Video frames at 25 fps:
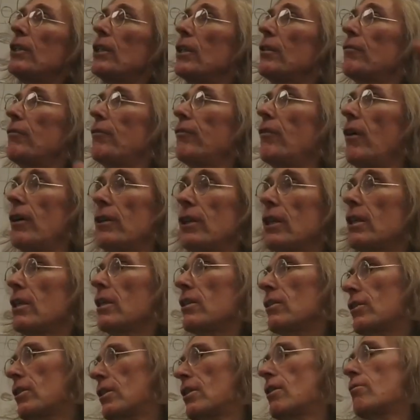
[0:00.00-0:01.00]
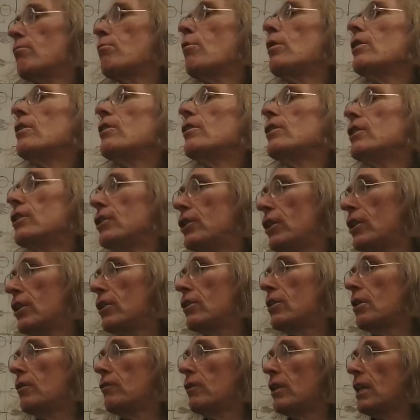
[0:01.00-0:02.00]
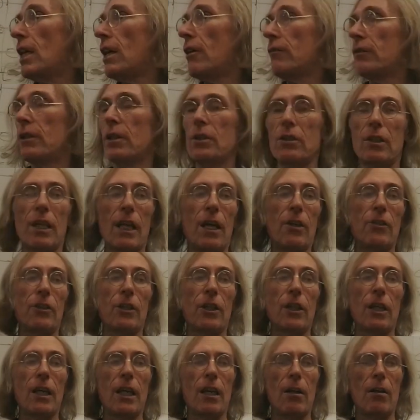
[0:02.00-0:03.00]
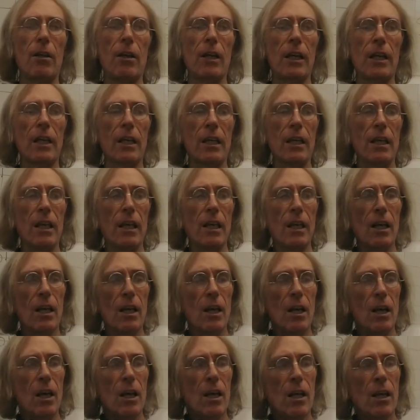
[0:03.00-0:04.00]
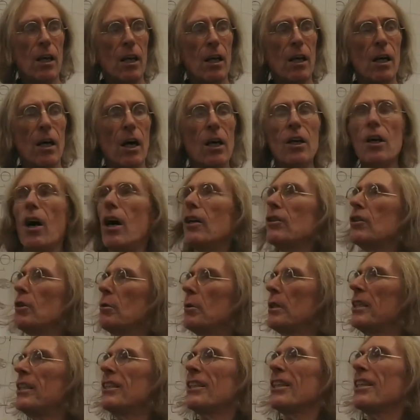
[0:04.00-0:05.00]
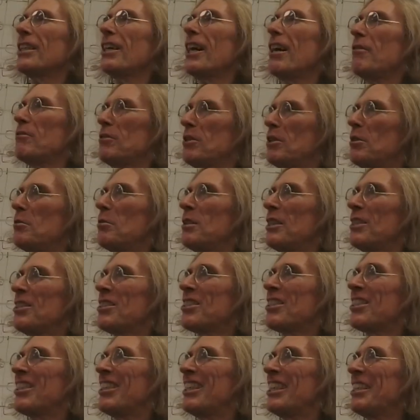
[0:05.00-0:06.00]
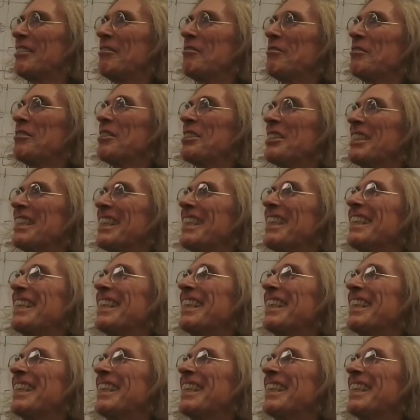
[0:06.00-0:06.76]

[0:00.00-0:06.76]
can find one of the things you can do if you know a few scales, you can go like, I can't do it, I have to do it in C, unfortunately.